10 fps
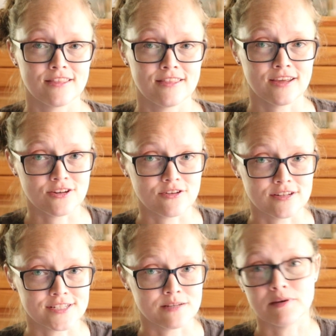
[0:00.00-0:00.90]
then you
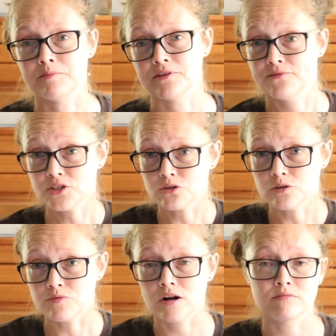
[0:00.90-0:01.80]
can see maybe physical
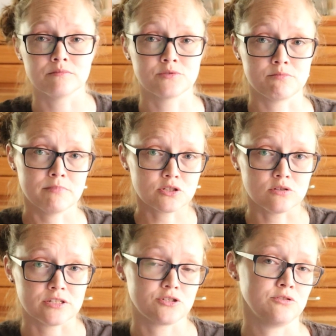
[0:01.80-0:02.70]
problems, mental
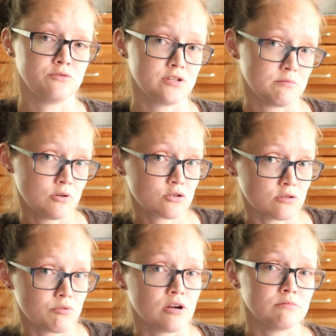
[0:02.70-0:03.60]
issues, emotional
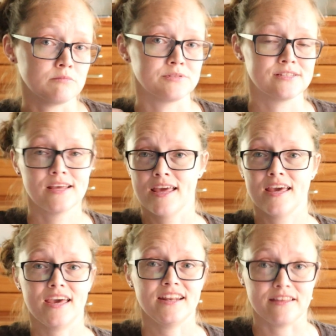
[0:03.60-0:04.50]
problems,
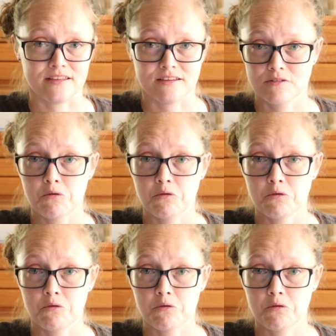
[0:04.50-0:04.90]
anything.